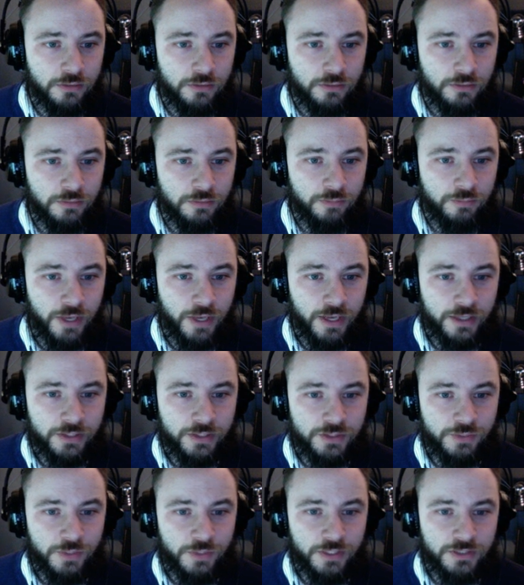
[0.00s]

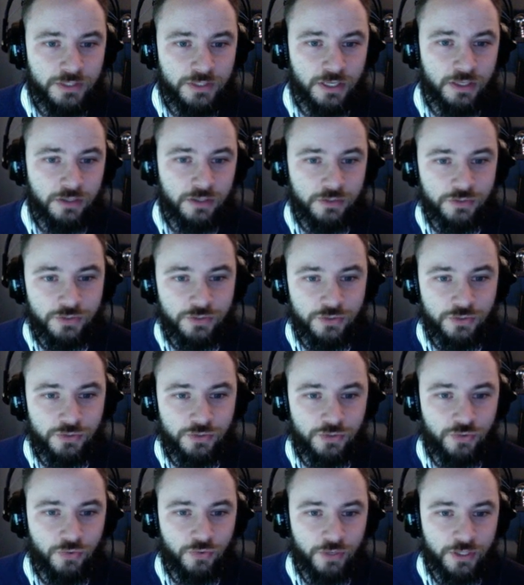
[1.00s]
Package maintainers use
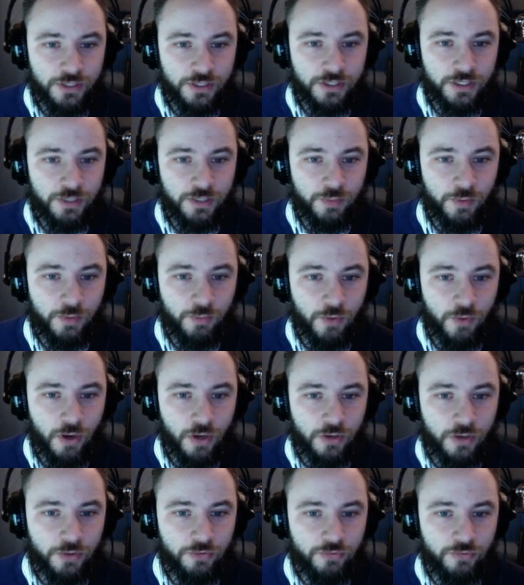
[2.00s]
Greenkeeper bot
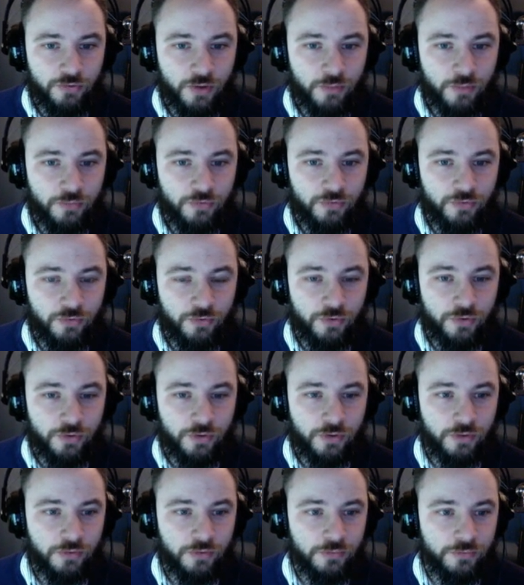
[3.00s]
or some sort
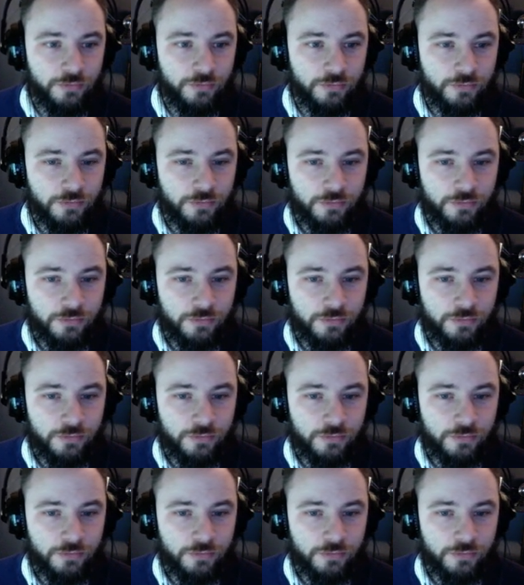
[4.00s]
of